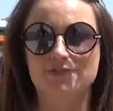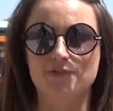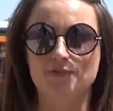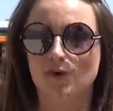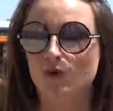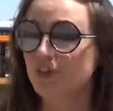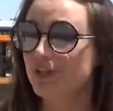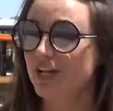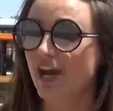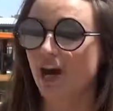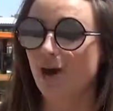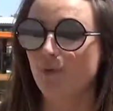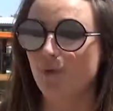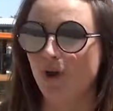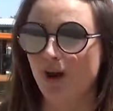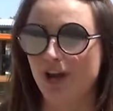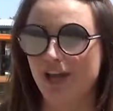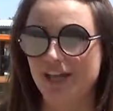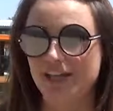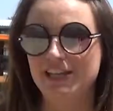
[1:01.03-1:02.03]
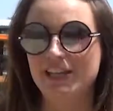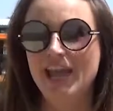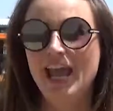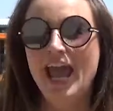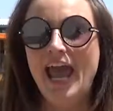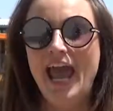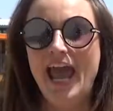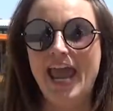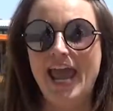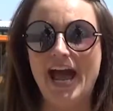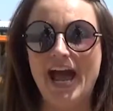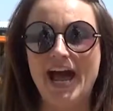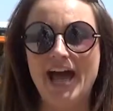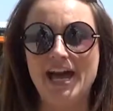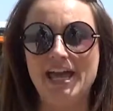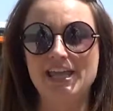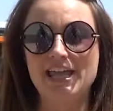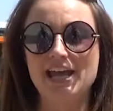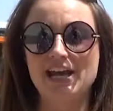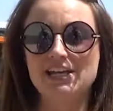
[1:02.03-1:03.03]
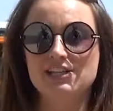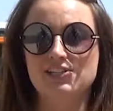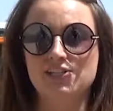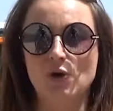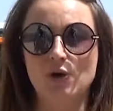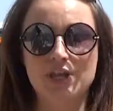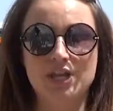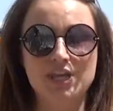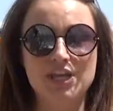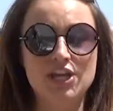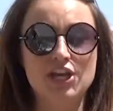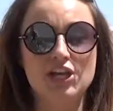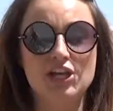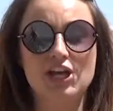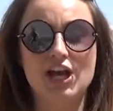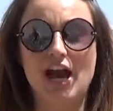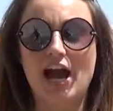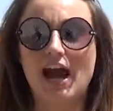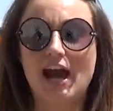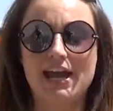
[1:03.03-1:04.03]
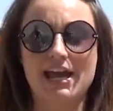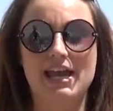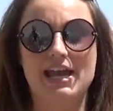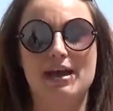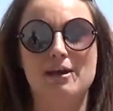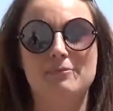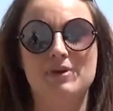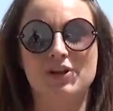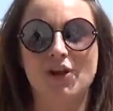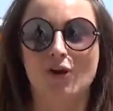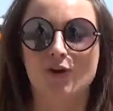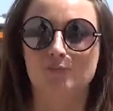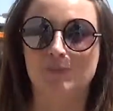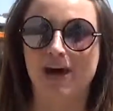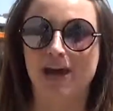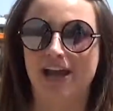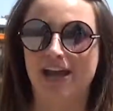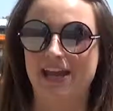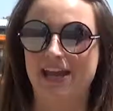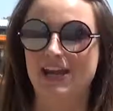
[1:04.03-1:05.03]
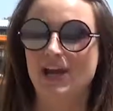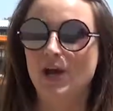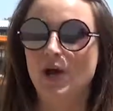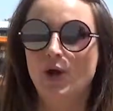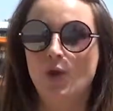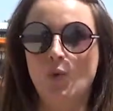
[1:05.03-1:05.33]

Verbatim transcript: You've only got one. And so here I am in all my